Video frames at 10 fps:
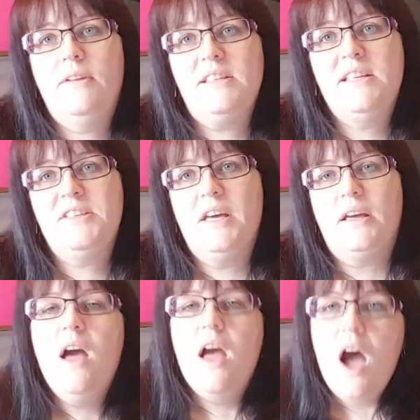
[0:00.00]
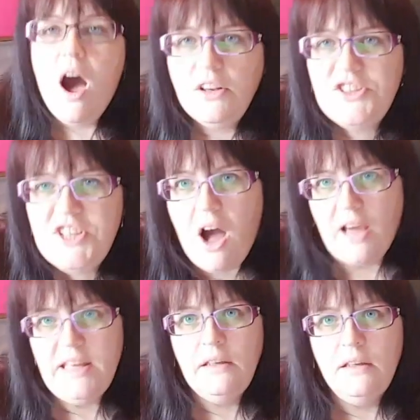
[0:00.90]
Fantastic. I'll
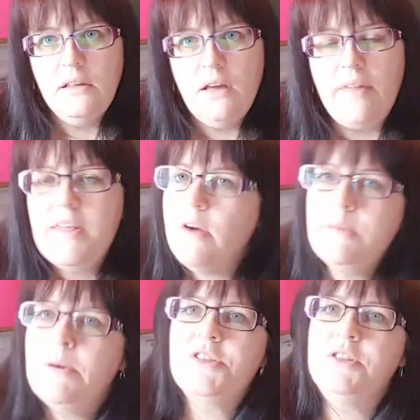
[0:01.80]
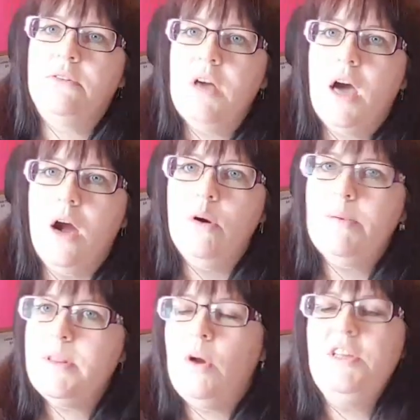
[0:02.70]
die. And the only person I'll know will
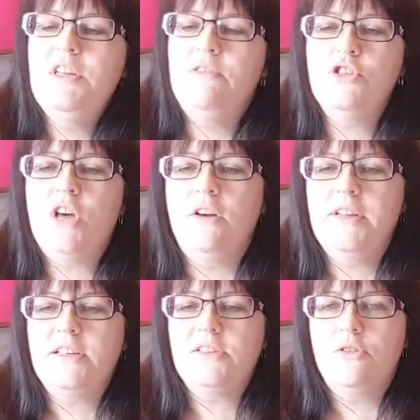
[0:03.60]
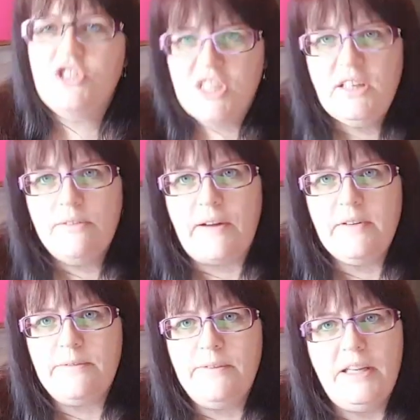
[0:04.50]
be the one-year-old child next door, and she'll have
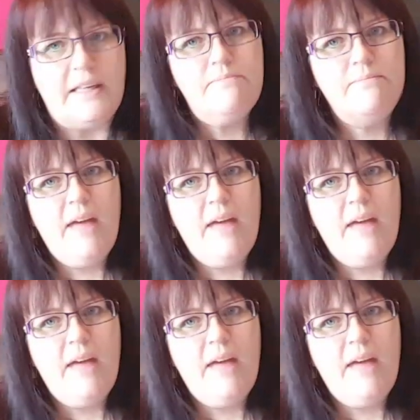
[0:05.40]
found it funny.